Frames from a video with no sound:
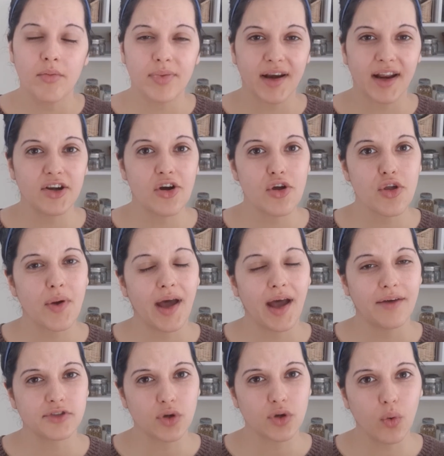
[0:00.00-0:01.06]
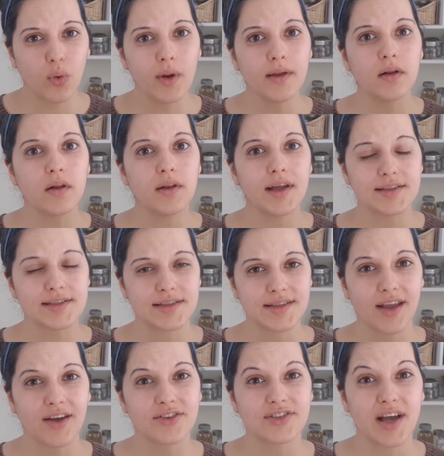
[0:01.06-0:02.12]
but I know you have to oil and
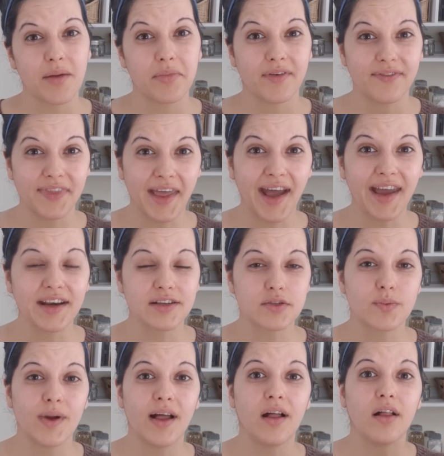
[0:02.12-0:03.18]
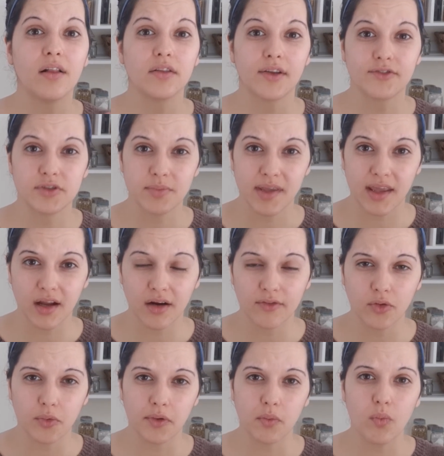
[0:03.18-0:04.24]
stay on top of that as well. You have to be
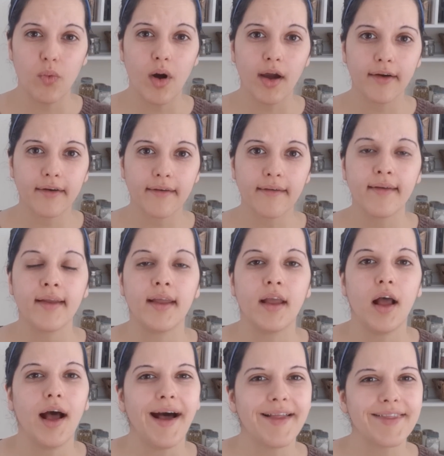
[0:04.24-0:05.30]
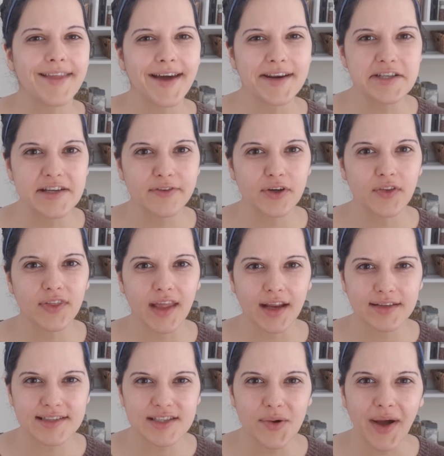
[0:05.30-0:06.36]
careful with water, a lot of different
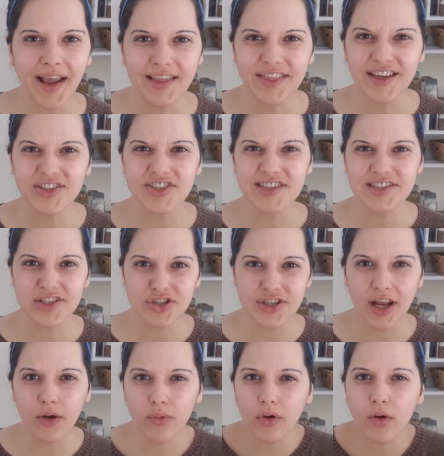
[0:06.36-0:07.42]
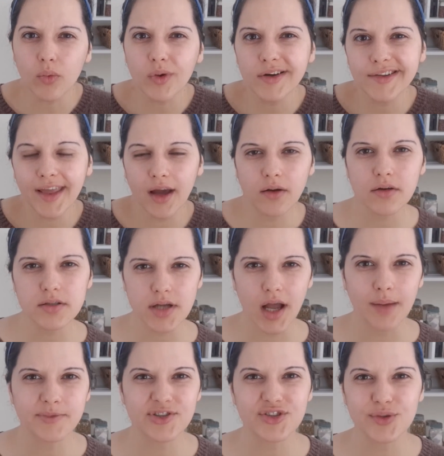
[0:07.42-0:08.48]
things. So I think just in general, wood
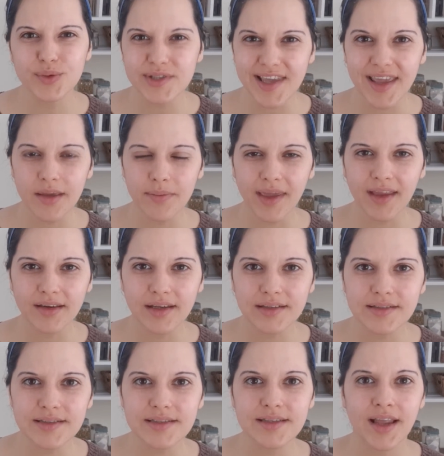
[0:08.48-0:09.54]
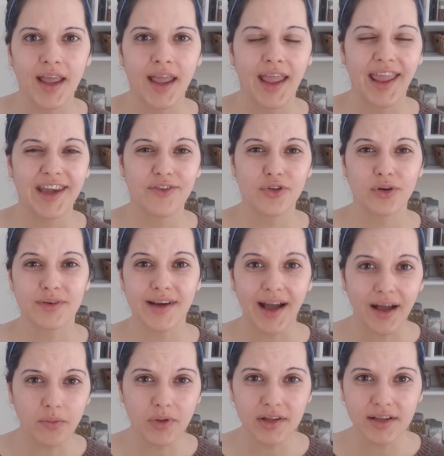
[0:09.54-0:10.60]
countertops do take maintenance. And if you're
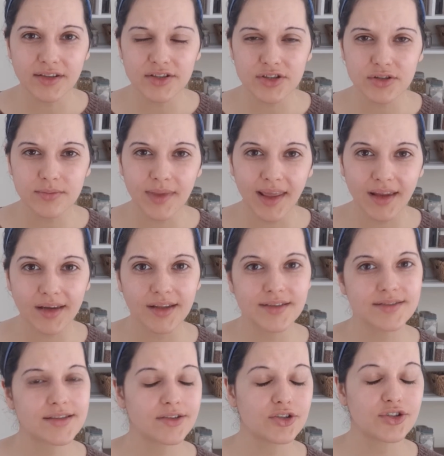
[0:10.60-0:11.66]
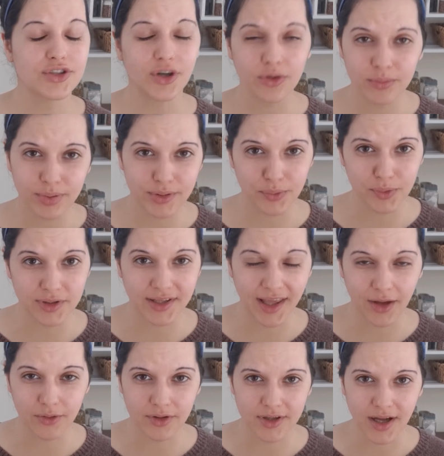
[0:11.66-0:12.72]
not willing to do maintenance, don't put wood
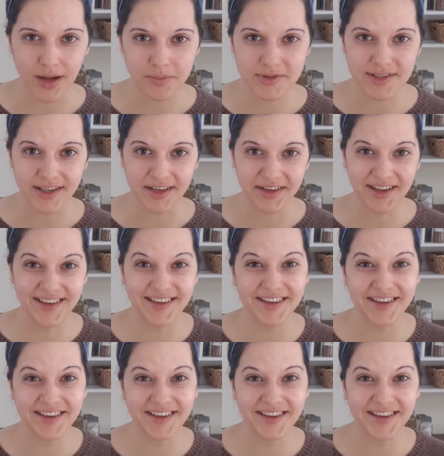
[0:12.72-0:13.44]
countertops in.